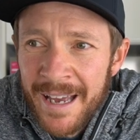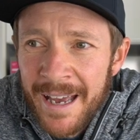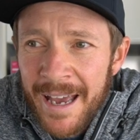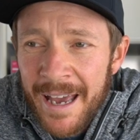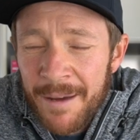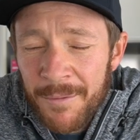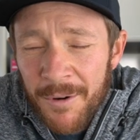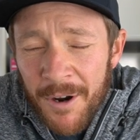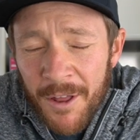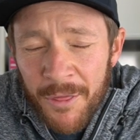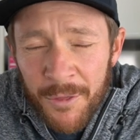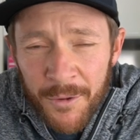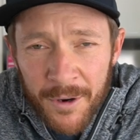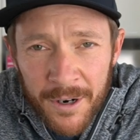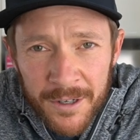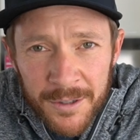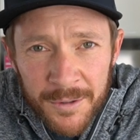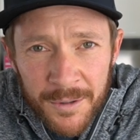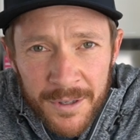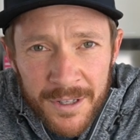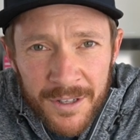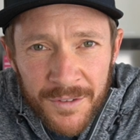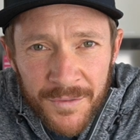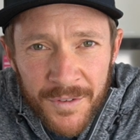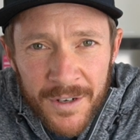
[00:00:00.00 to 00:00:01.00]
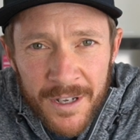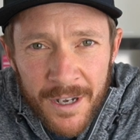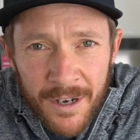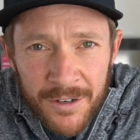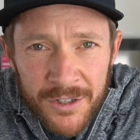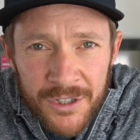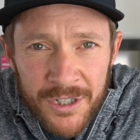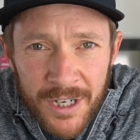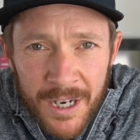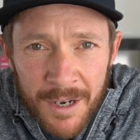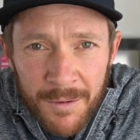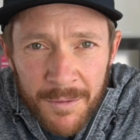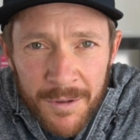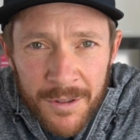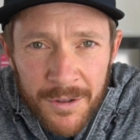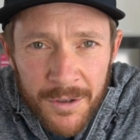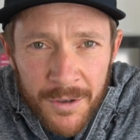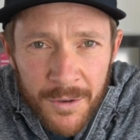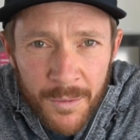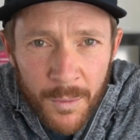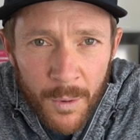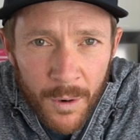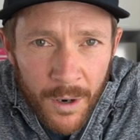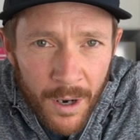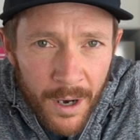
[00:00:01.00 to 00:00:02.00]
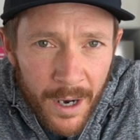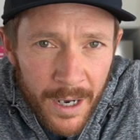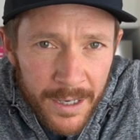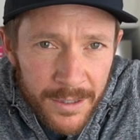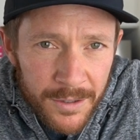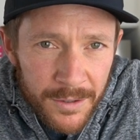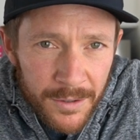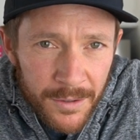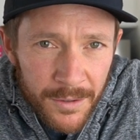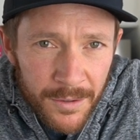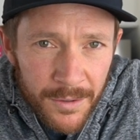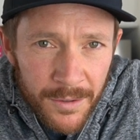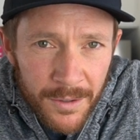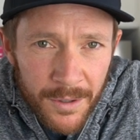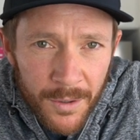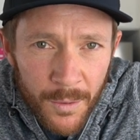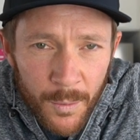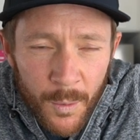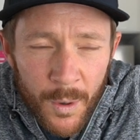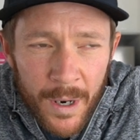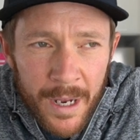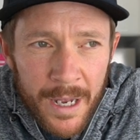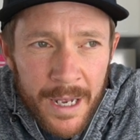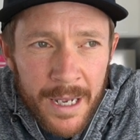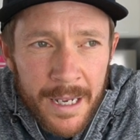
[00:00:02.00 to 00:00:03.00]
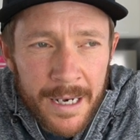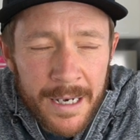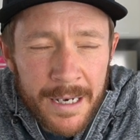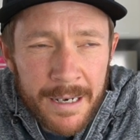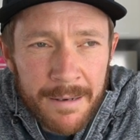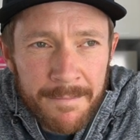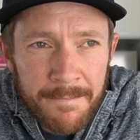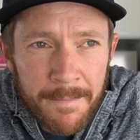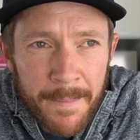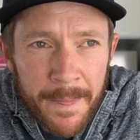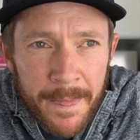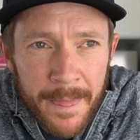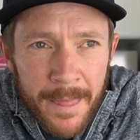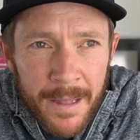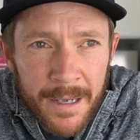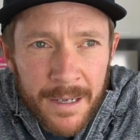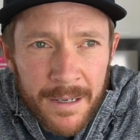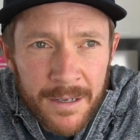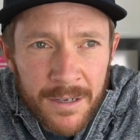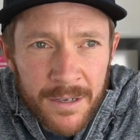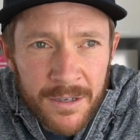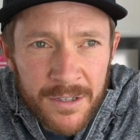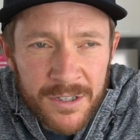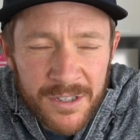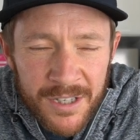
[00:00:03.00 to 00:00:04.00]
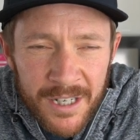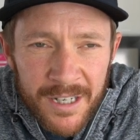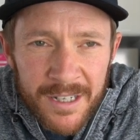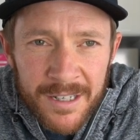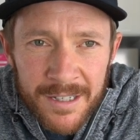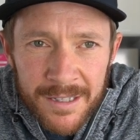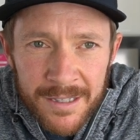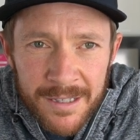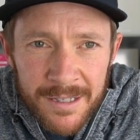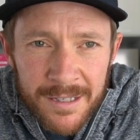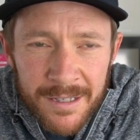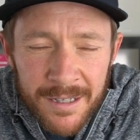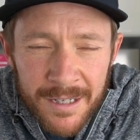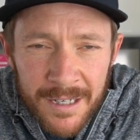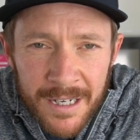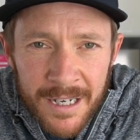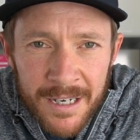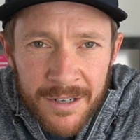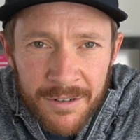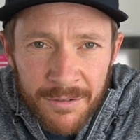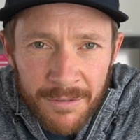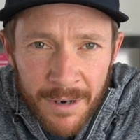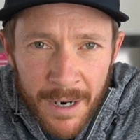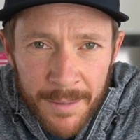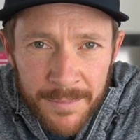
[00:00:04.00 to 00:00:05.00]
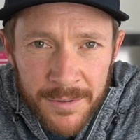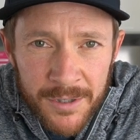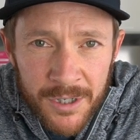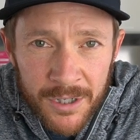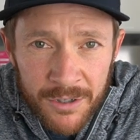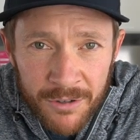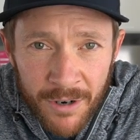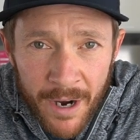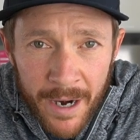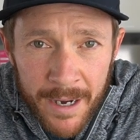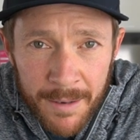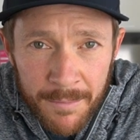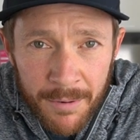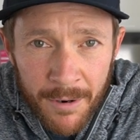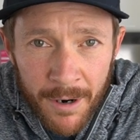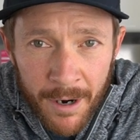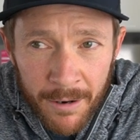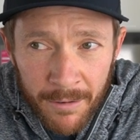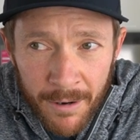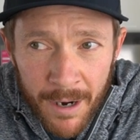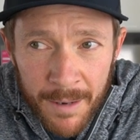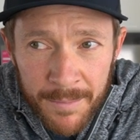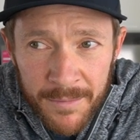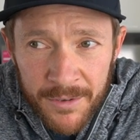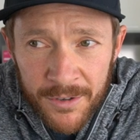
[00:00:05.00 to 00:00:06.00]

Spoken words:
And what I thought I'd do in this video, share with you what I do when sickness interrupts your training program.